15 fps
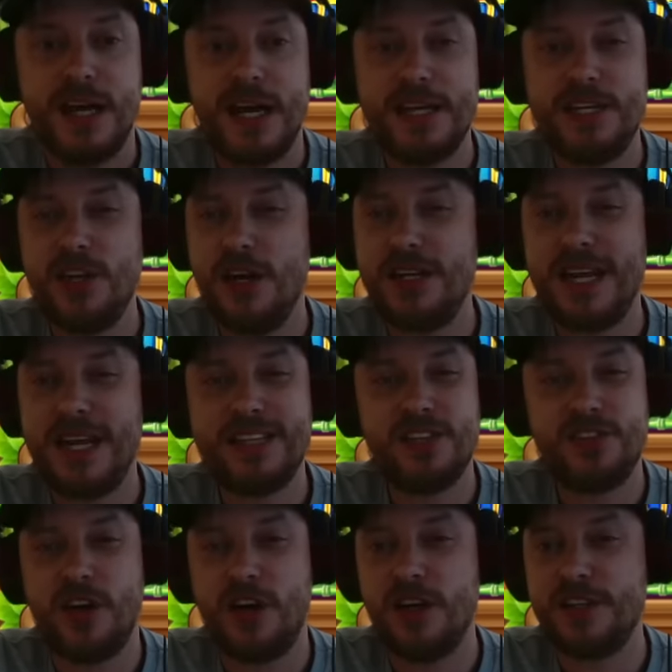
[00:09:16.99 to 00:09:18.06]
I don't like
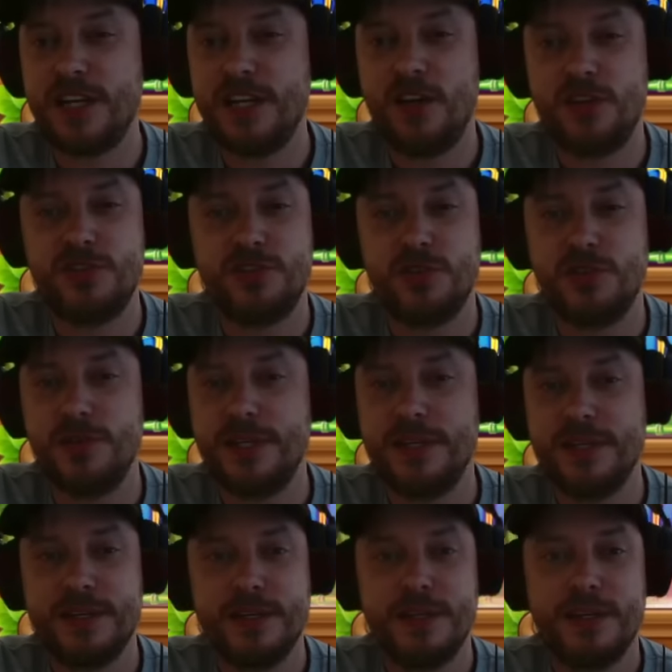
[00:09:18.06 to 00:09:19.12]
this heart unlock story.
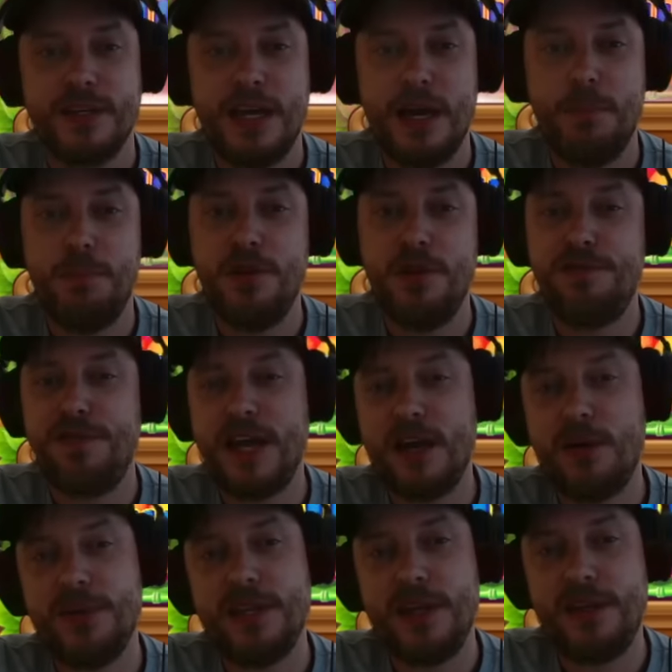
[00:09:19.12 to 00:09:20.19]
A blue
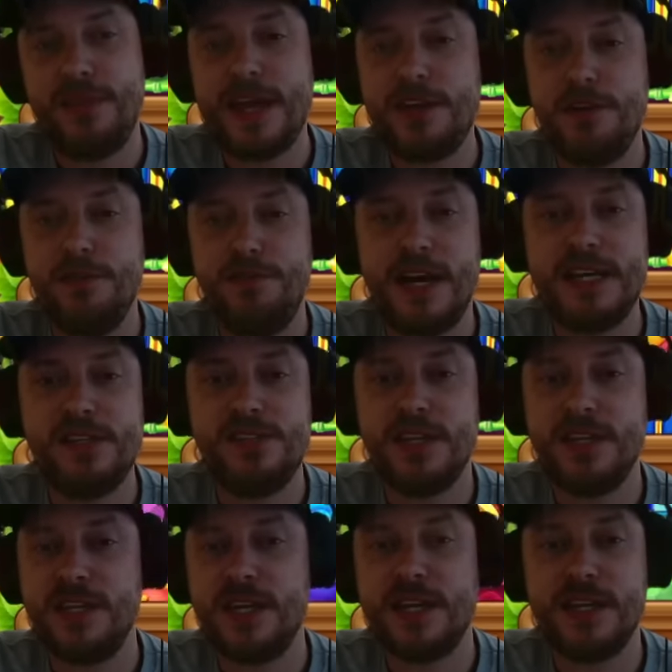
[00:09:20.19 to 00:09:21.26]
flower there, thank you, finally
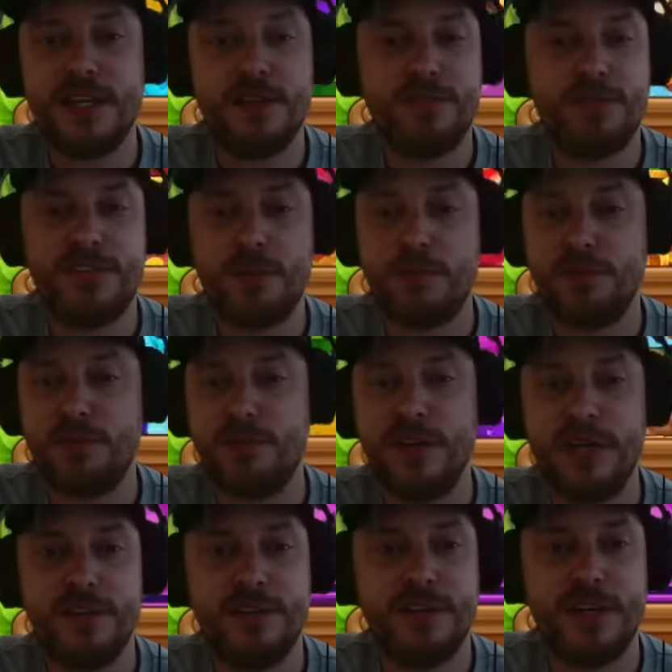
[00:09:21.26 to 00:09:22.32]
something I can give to someone for
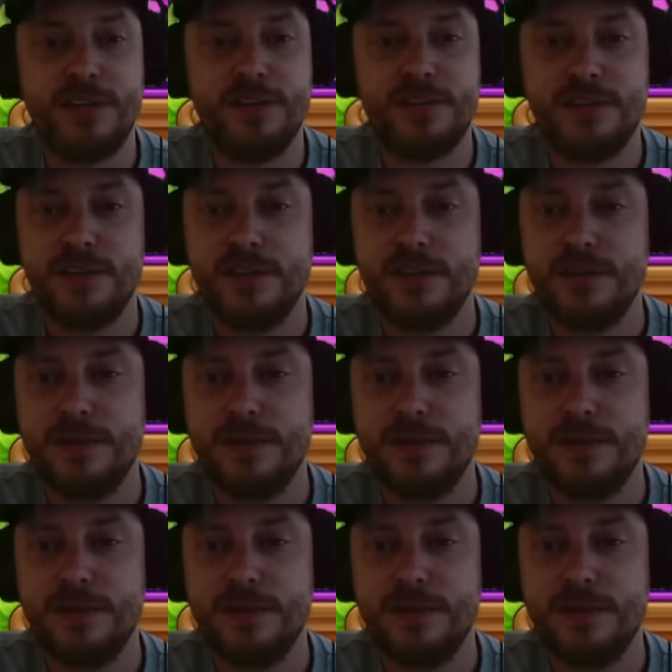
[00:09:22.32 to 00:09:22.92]
Valentine's.